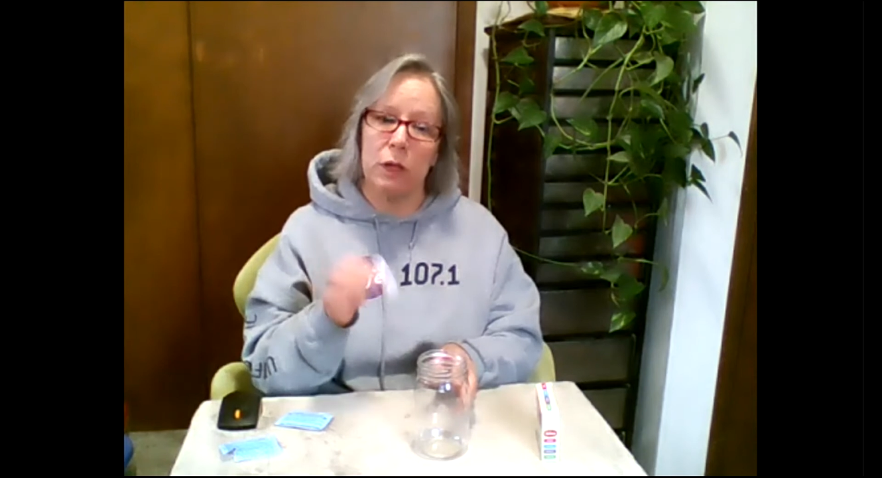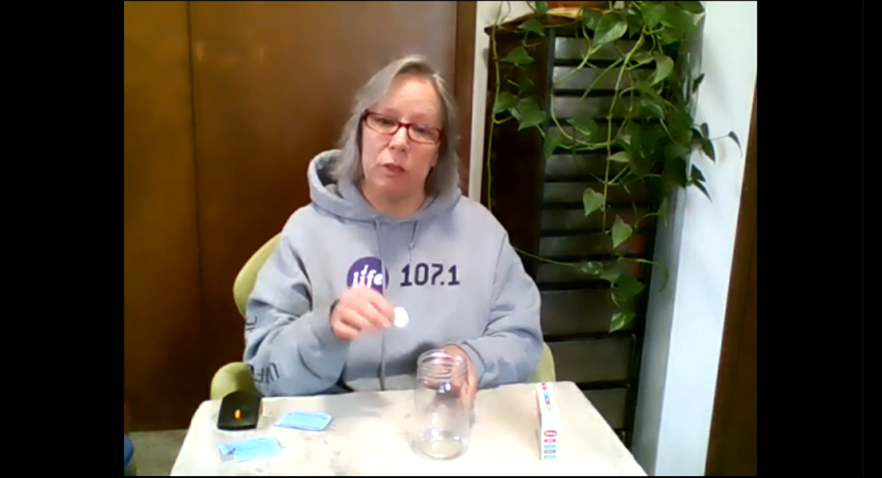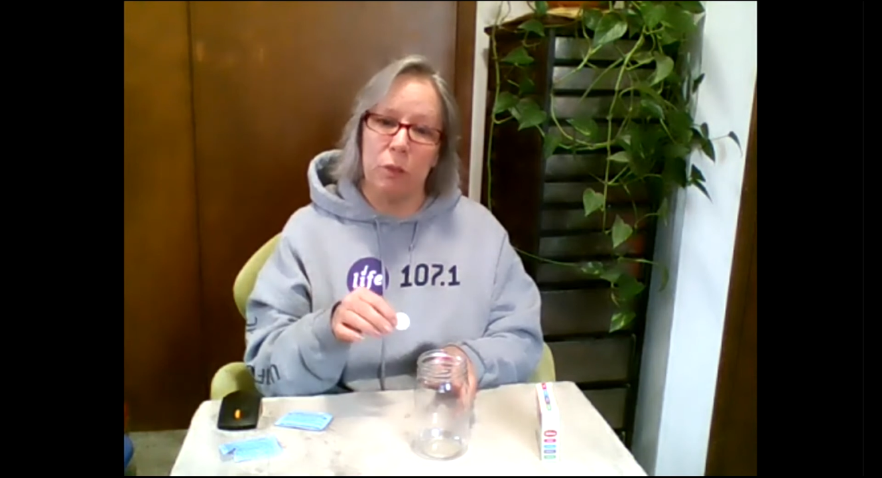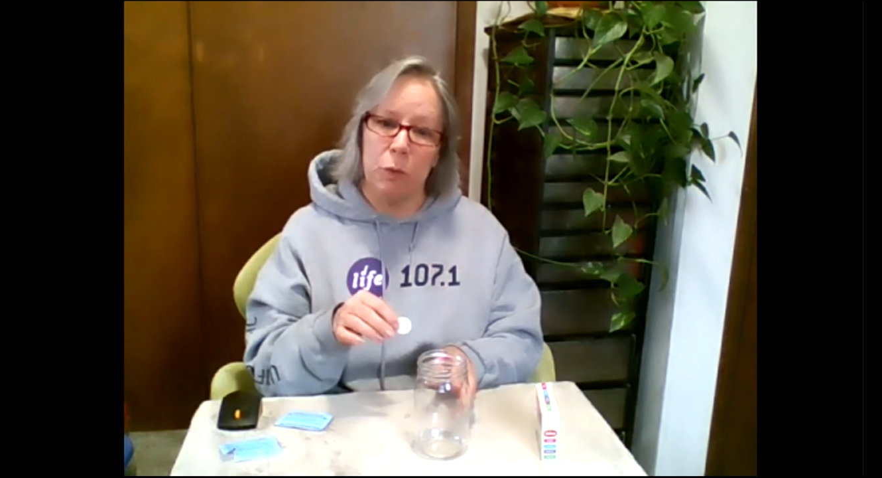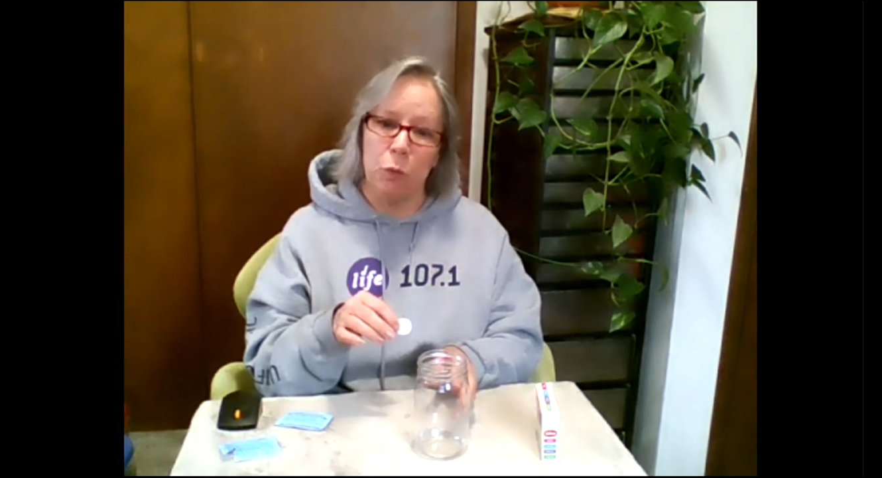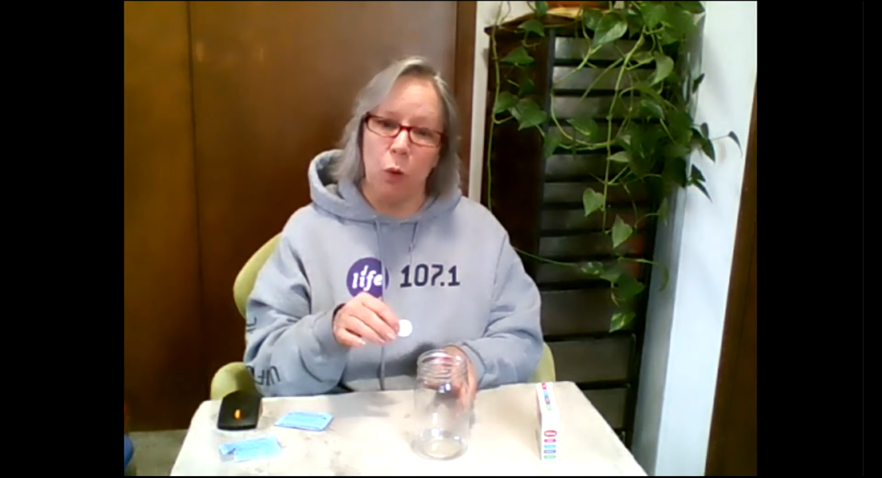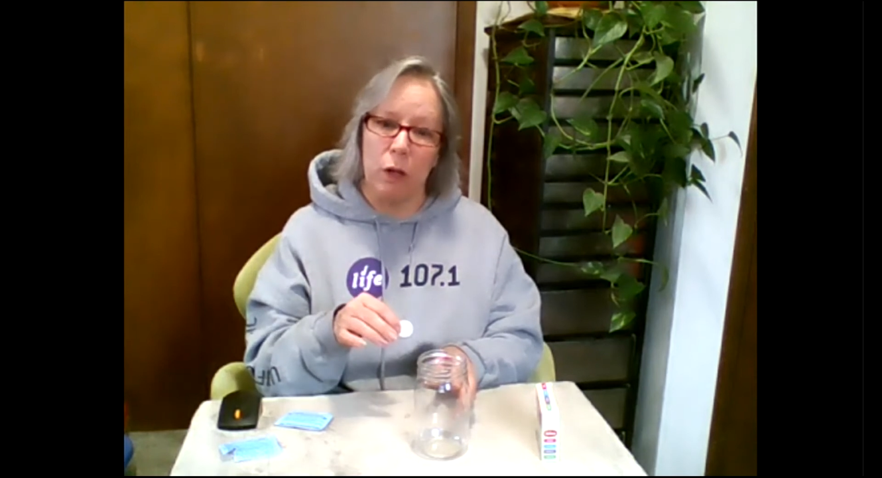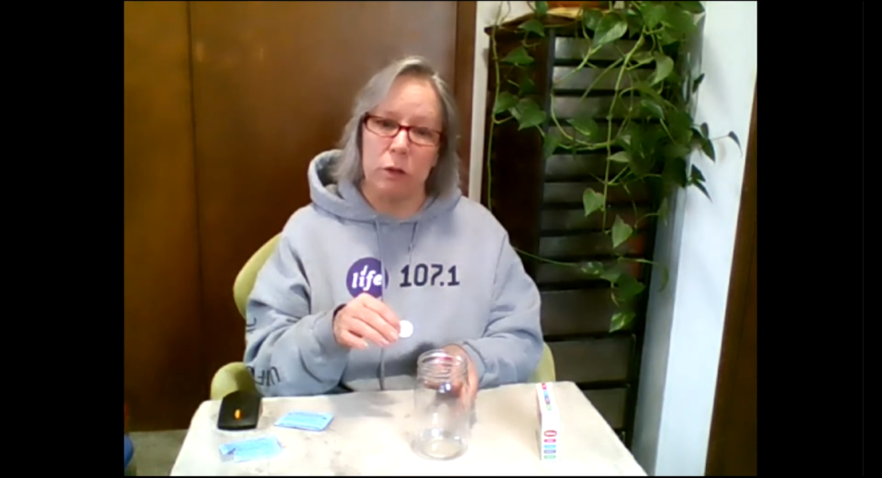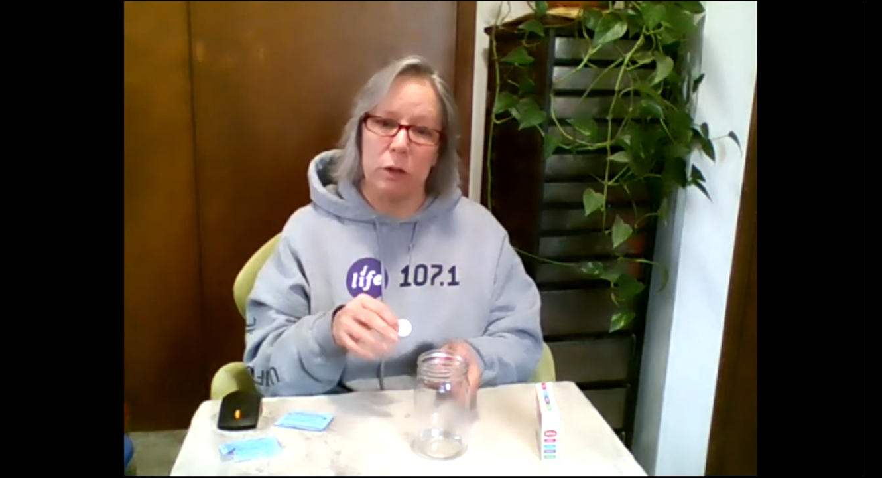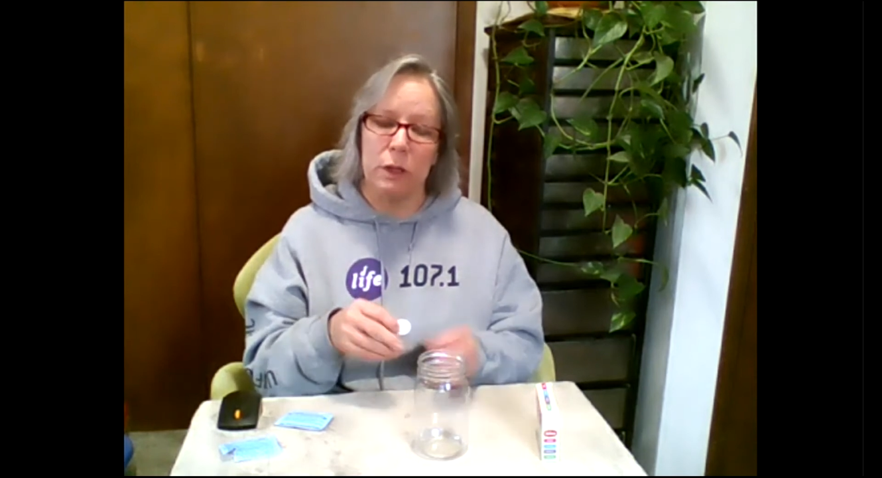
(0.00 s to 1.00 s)
get them in
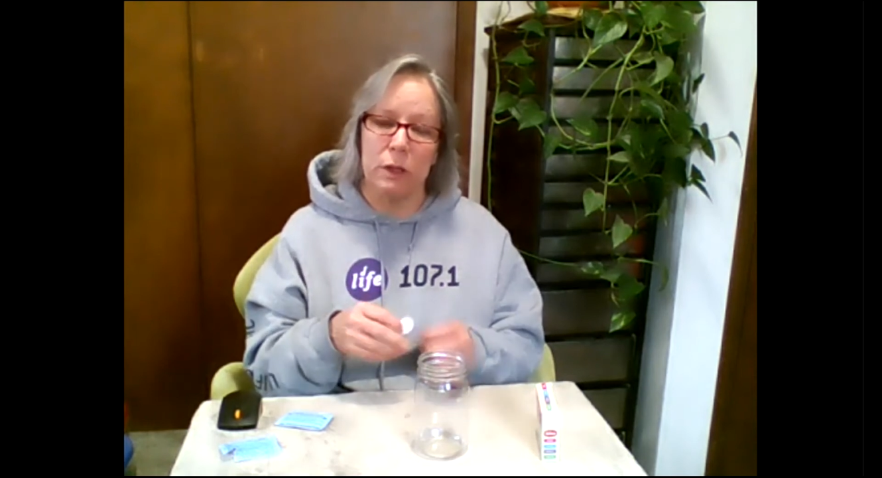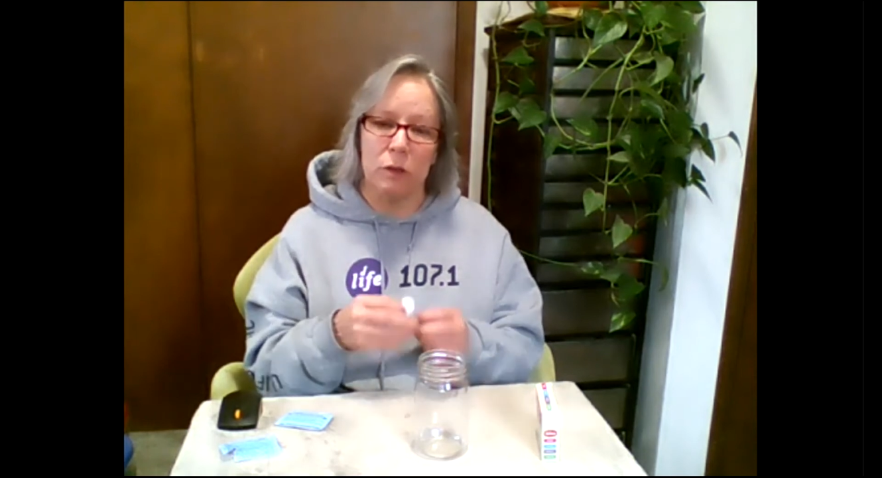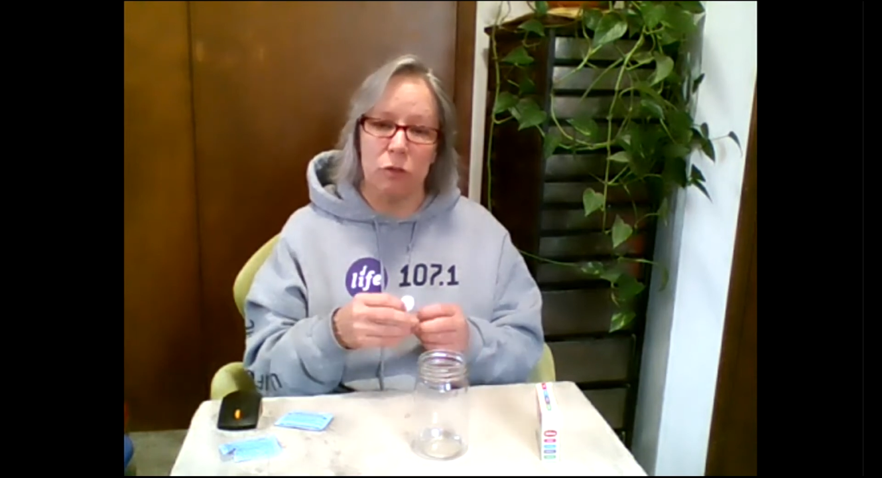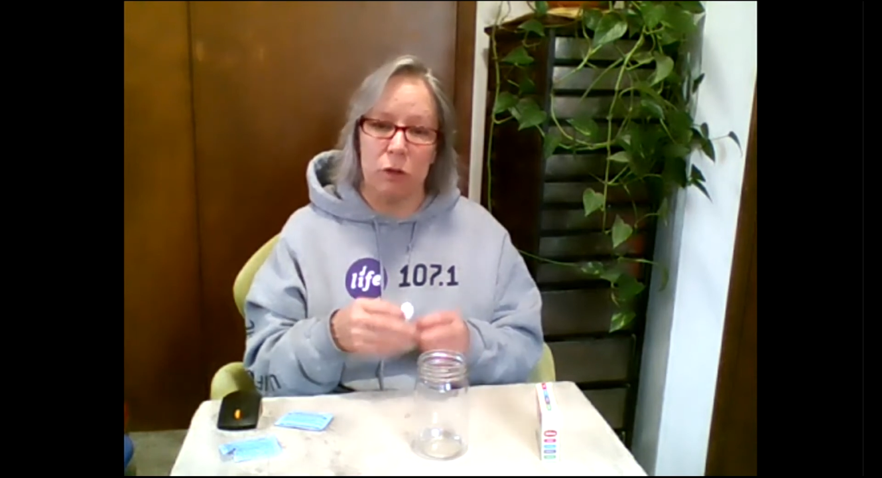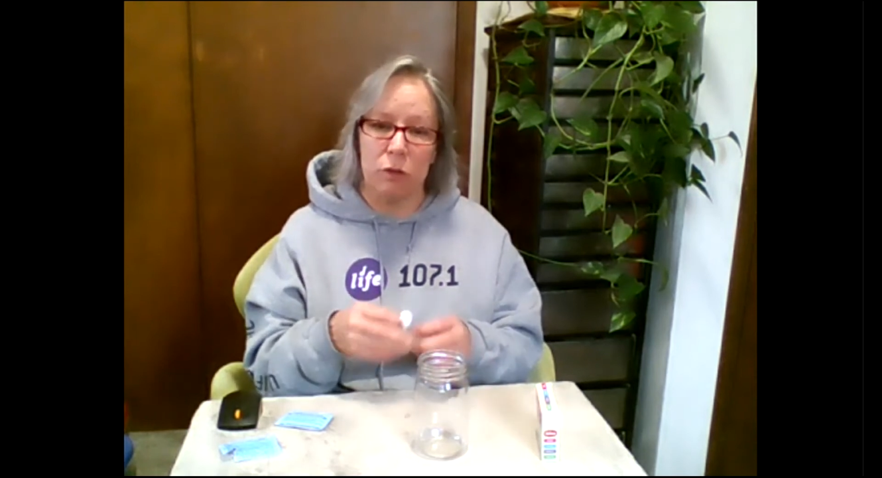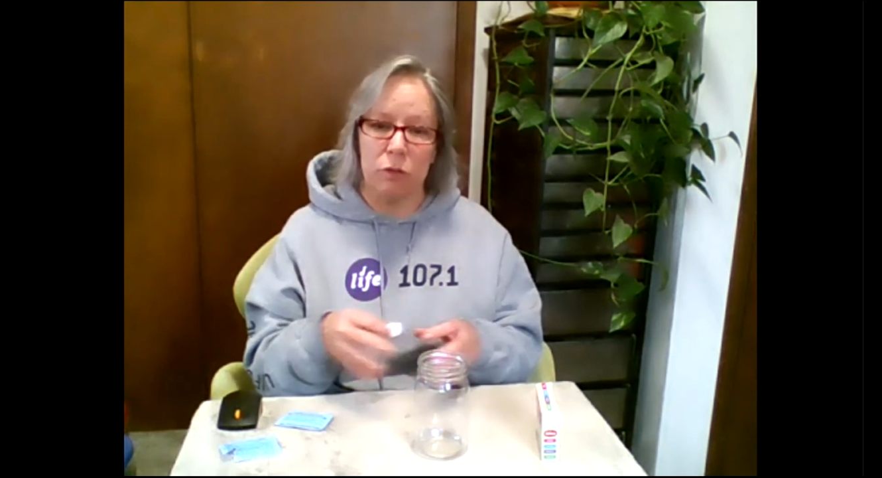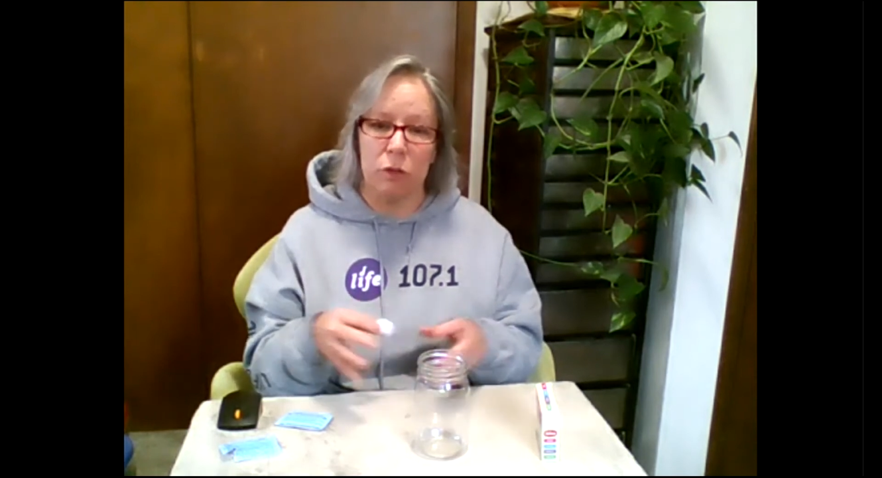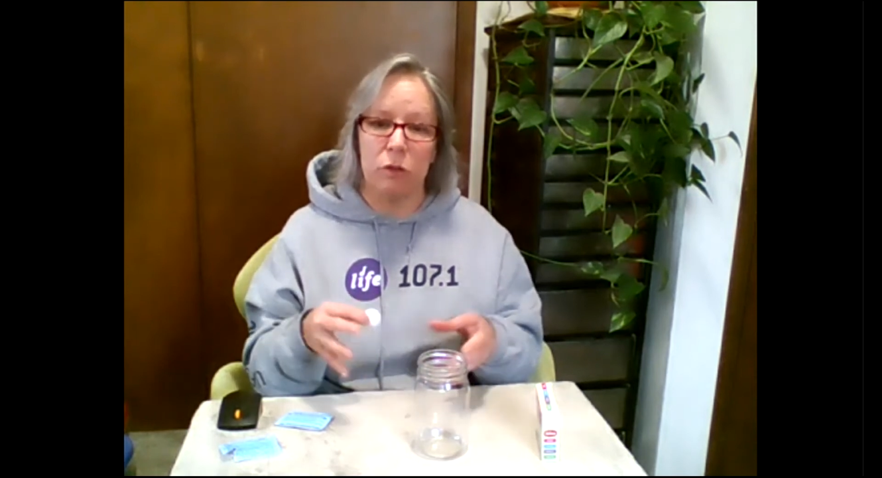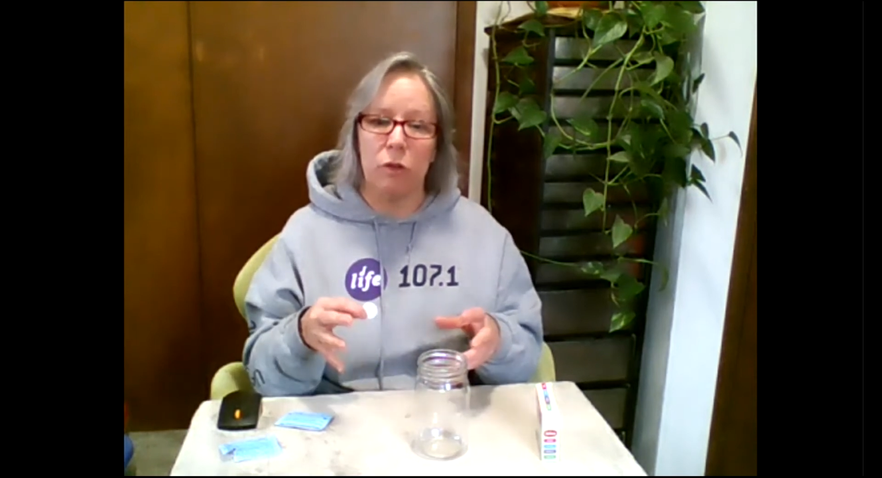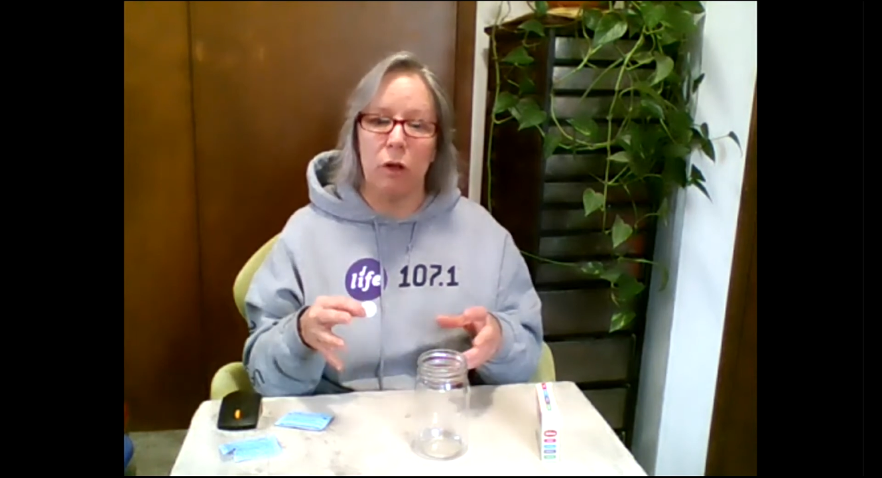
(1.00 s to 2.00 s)
water and it starts to
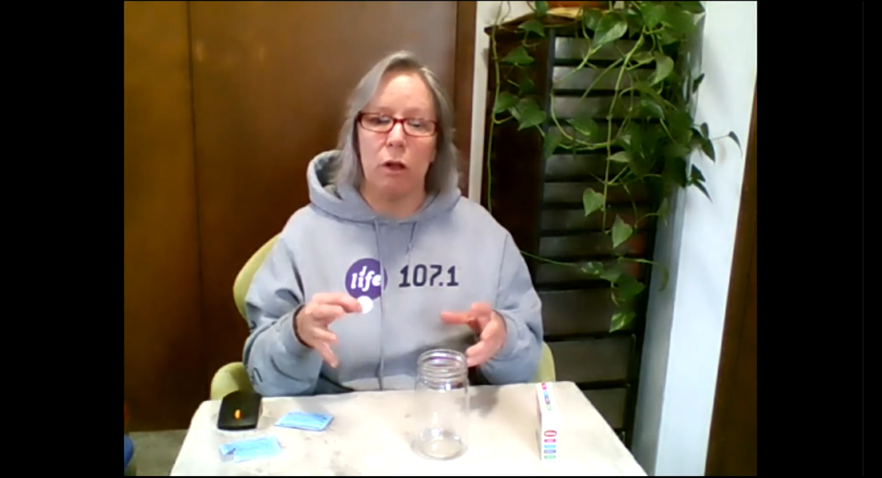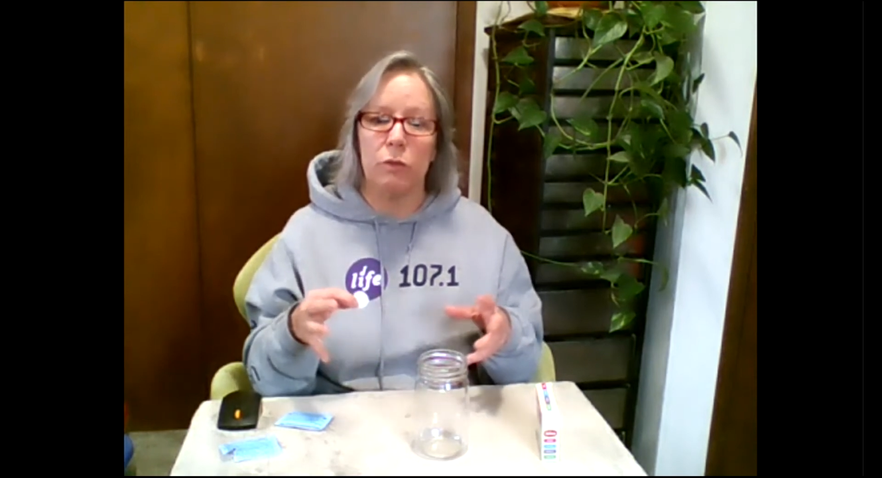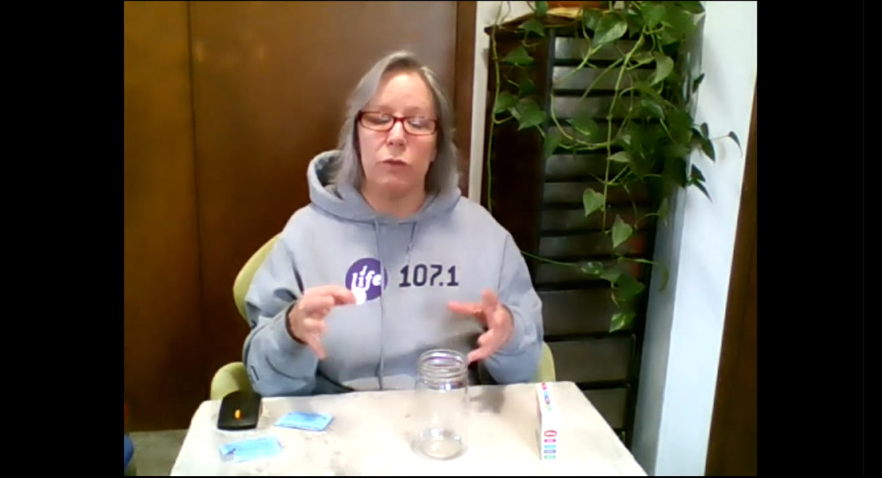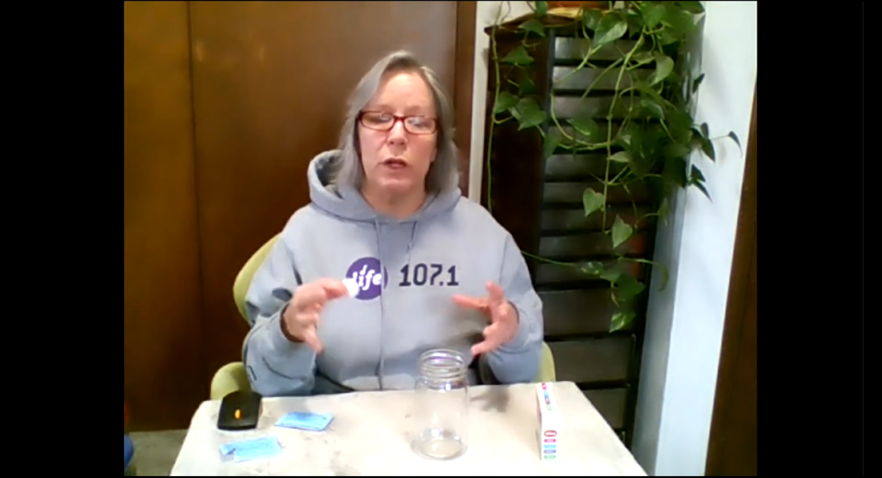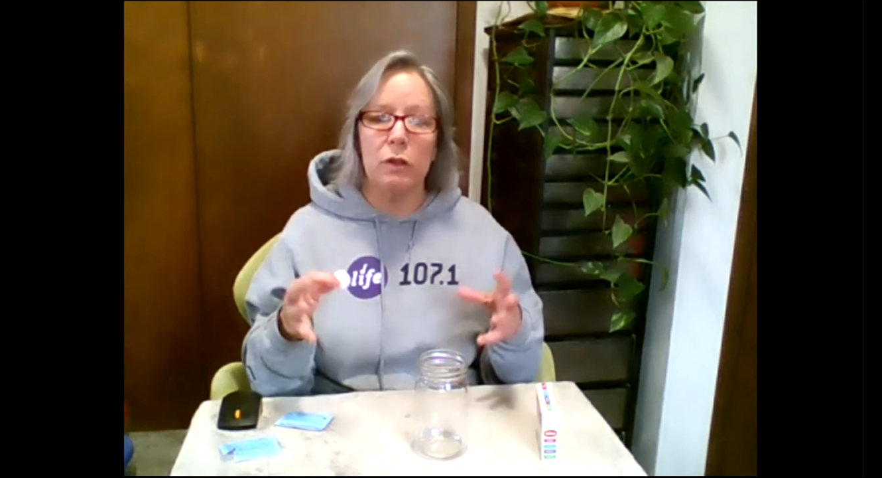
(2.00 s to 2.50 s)
dissolve,